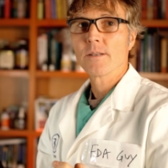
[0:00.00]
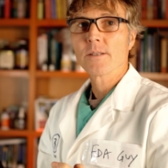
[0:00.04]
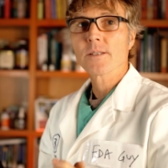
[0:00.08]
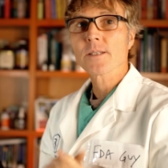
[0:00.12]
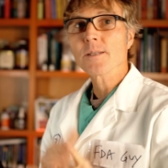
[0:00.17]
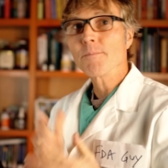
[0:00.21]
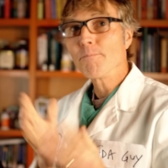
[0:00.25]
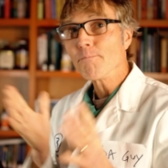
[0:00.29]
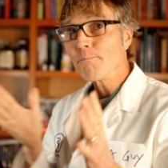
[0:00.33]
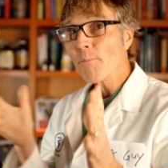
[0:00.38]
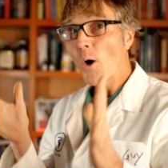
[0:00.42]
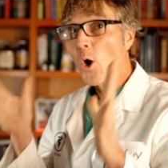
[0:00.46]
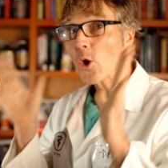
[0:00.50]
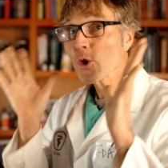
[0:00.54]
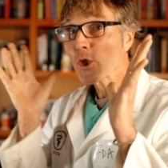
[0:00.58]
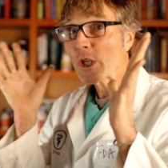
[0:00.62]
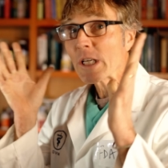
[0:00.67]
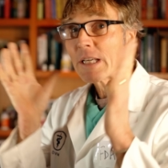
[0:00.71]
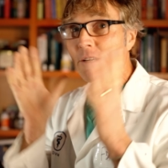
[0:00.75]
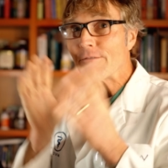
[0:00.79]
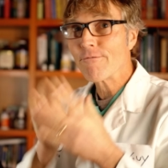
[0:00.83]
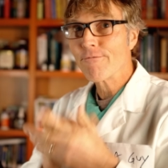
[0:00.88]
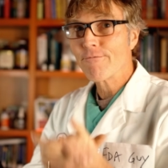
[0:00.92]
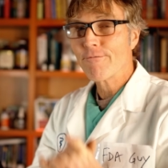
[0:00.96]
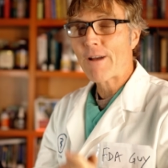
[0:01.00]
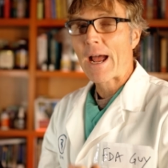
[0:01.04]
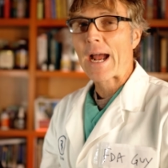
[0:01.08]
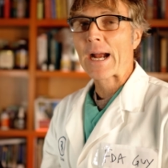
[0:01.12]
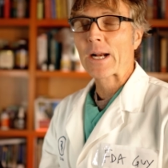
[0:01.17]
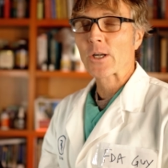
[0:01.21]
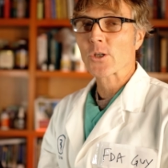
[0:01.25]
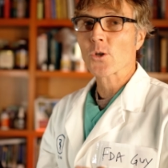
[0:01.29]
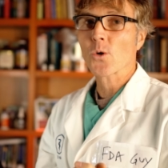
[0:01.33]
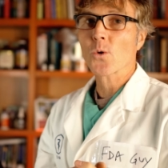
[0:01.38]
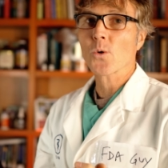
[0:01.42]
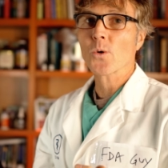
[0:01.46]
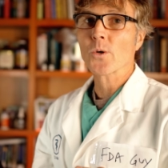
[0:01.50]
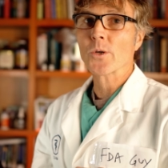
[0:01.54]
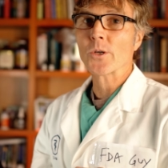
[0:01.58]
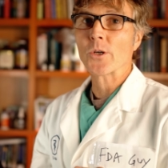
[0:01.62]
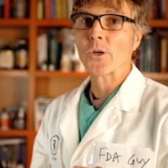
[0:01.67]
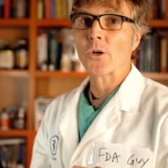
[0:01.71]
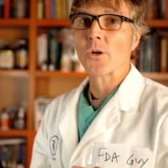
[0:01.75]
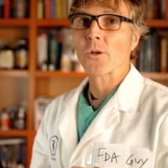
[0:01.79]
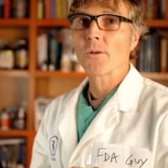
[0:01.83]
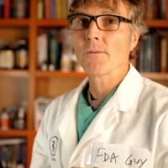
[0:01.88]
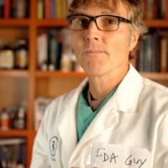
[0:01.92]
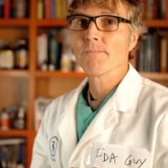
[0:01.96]
It's
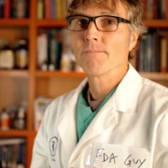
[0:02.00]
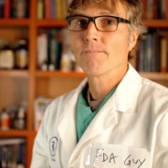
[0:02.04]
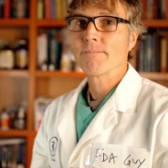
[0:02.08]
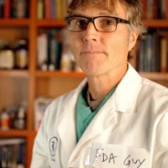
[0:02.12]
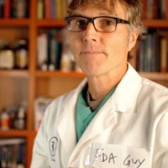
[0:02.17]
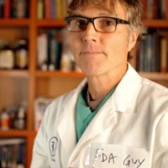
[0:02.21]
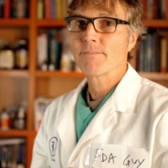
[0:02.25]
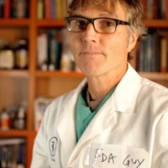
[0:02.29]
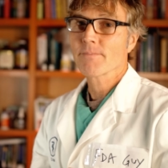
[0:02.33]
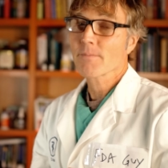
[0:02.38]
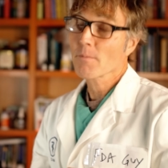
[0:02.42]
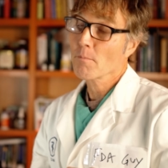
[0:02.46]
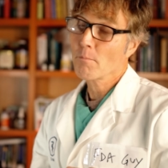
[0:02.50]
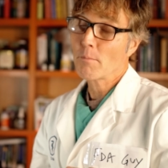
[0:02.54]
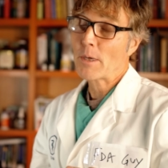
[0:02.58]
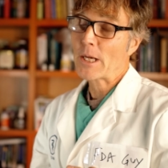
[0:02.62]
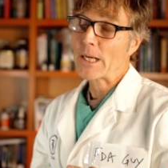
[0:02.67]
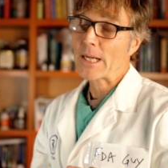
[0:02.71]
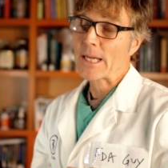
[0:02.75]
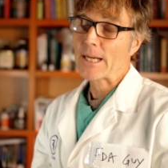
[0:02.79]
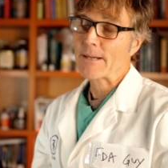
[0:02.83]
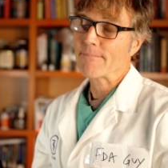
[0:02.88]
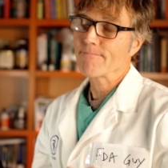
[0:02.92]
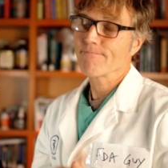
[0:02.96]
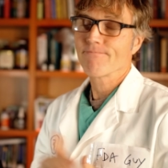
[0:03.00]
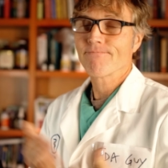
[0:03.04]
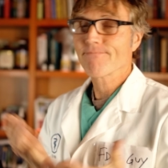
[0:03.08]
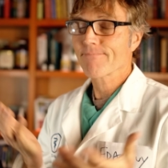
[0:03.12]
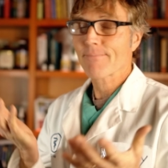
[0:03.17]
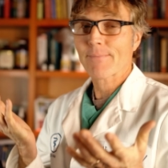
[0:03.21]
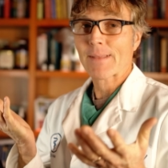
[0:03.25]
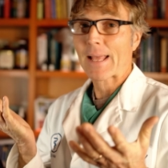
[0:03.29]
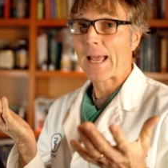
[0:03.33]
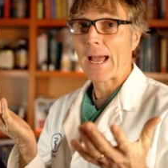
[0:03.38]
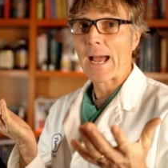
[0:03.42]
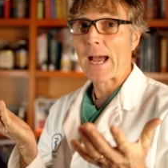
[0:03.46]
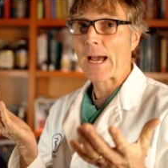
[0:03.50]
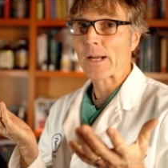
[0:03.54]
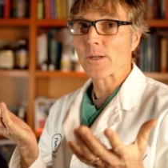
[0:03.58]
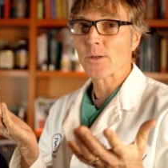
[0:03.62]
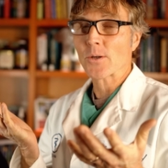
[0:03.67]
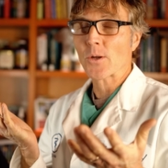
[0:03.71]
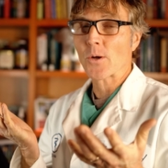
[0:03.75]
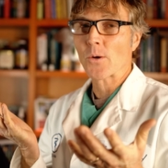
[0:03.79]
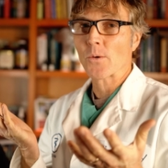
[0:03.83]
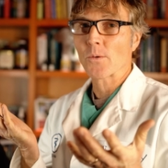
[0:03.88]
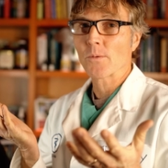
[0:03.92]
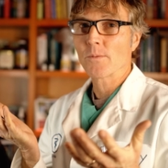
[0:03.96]
multifactorial, meaning, I don't
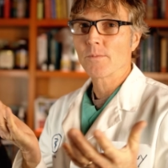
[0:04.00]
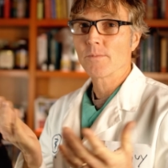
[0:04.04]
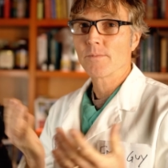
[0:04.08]
know.